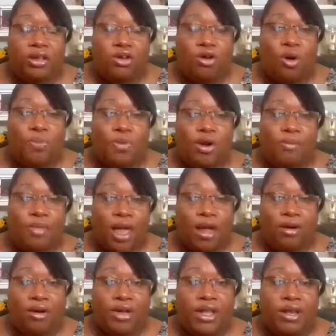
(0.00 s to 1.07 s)
corporate
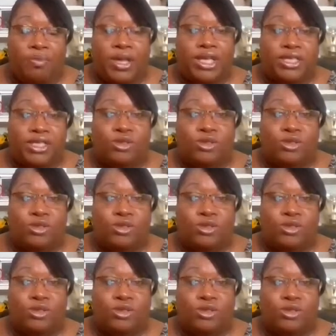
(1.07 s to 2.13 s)
America, in the business
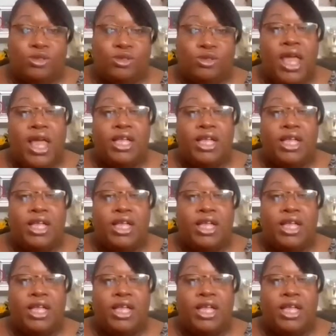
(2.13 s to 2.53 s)
world,